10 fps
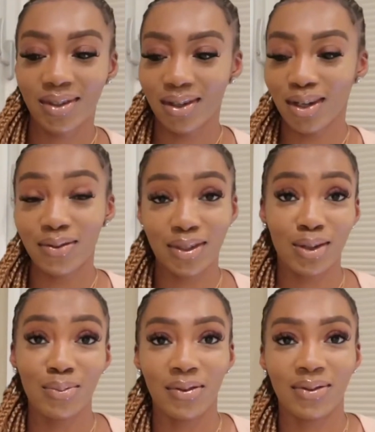over 2
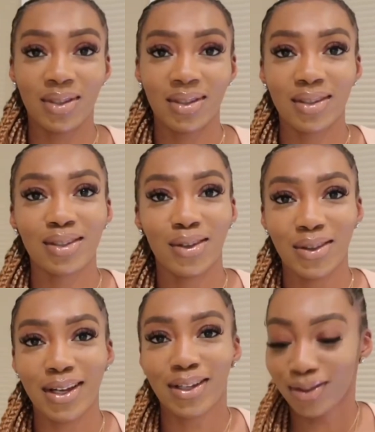months so that
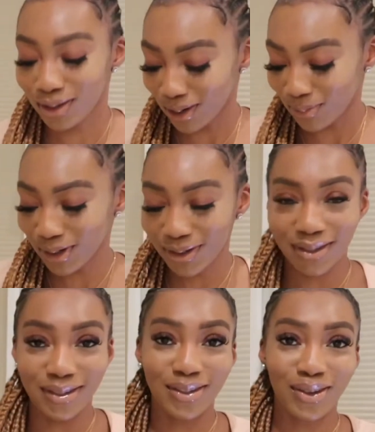I can do the
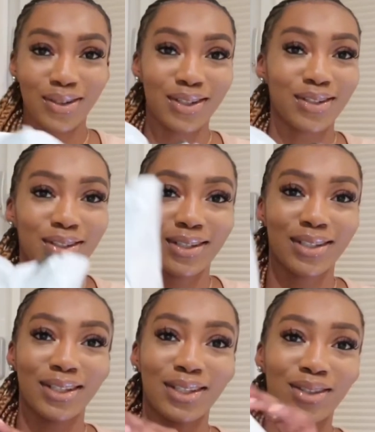unboxing. So literally it's
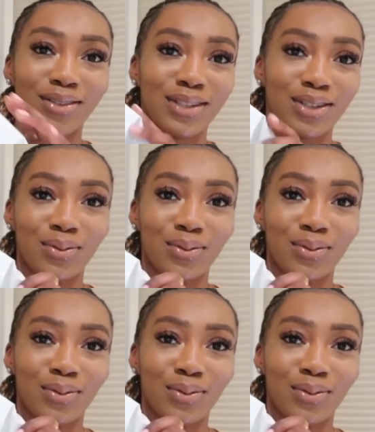in the original